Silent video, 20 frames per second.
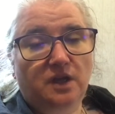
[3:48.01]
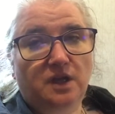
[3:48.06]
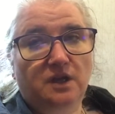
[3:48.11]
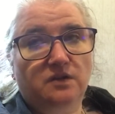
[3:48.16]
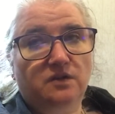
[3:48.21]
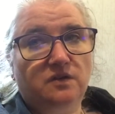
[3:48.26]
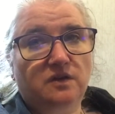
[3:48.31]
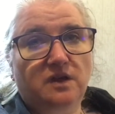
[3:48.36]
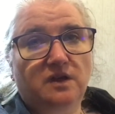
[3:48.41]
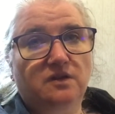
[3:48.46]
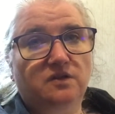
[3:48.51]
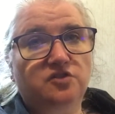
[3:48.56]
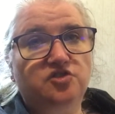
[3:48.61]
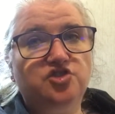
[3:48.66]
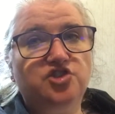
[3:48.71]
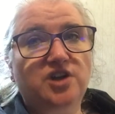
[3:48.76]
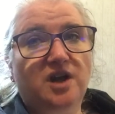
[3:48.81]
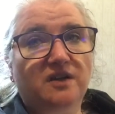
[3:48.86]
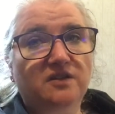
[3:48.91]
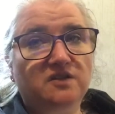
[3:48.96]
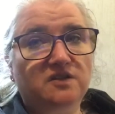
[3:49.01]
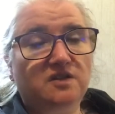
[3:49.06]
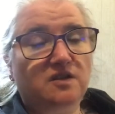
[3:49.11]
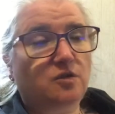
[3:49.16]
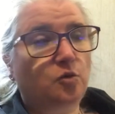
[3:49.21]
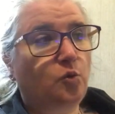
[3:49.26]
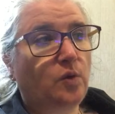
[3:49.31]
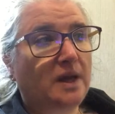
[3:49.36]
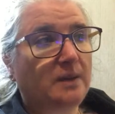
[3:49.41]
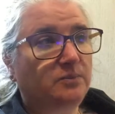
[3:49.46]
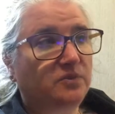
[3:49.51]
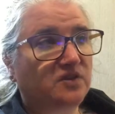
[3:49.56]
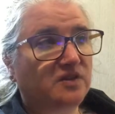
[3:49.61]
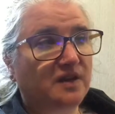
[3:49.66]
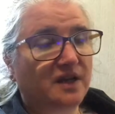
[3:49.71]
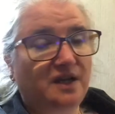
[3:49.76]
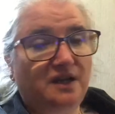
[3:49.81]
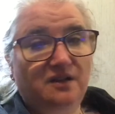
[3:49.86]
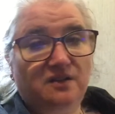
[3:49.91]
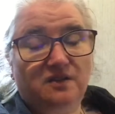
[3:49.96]
is is just the
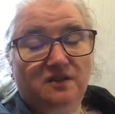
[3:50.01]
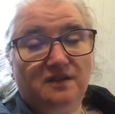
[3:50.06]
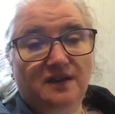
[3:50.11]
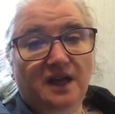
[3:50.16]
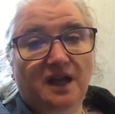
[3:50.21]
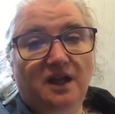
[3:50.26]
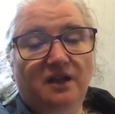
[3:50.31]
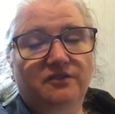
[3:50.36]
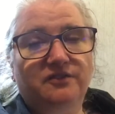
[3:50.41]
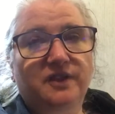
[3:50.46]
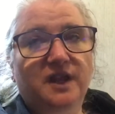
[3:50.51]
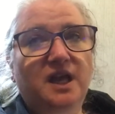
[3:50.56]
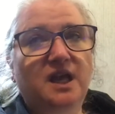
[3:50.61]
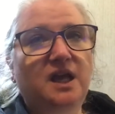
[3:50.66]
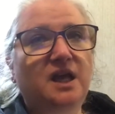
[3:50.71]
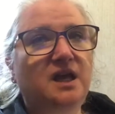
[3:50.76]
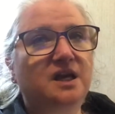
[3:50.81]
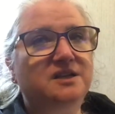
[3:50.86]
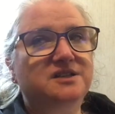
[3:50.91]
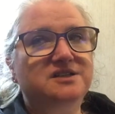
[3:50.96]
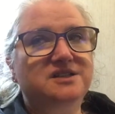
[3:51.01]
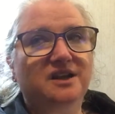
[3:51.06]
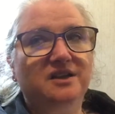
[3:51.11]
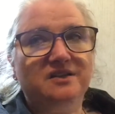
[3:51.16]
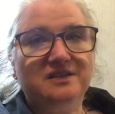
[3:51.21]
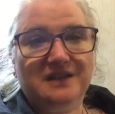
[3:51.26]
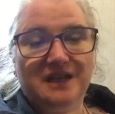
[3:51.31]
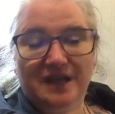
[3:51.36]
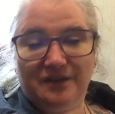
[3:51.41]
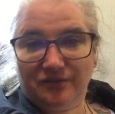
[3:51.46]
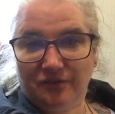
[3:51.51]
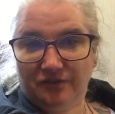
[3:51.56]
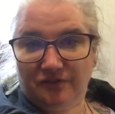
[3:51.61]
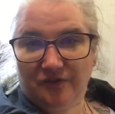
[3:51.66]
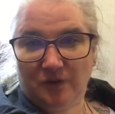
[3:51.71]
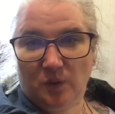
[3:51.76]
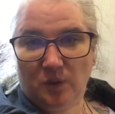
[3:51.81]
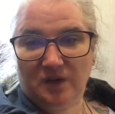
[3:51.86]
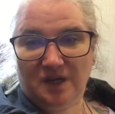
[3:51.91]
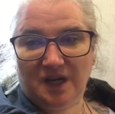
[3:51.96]
website itself does it have a
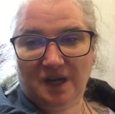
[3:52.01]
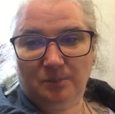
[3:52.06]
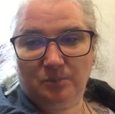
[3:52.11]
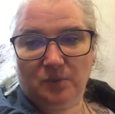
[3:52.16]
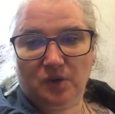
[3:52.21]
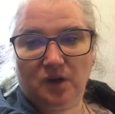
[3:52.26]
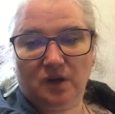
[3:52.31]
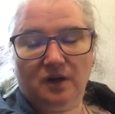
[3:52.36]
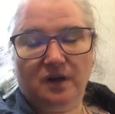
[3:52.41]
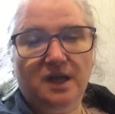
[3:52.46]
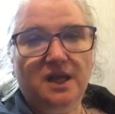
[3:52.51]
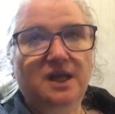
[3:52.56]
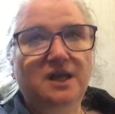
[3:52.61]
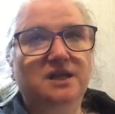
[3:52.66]
phone number